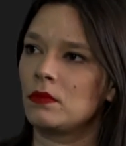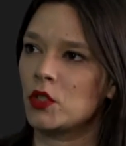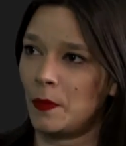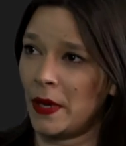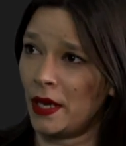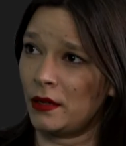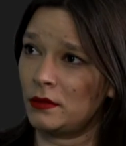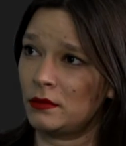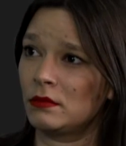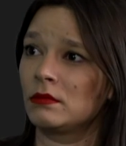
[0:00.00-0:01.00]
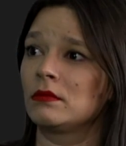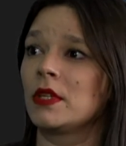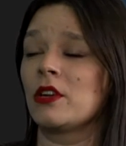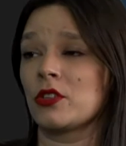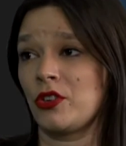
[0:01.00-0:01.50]
Japan
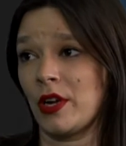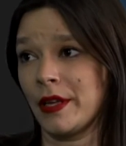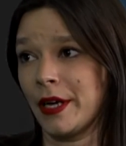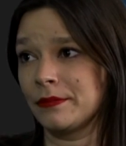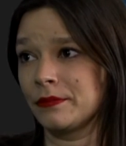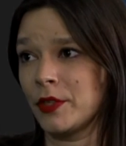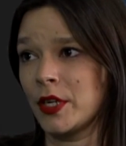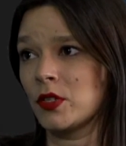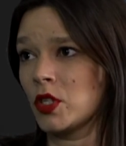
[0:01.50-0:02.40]
and Australia, right?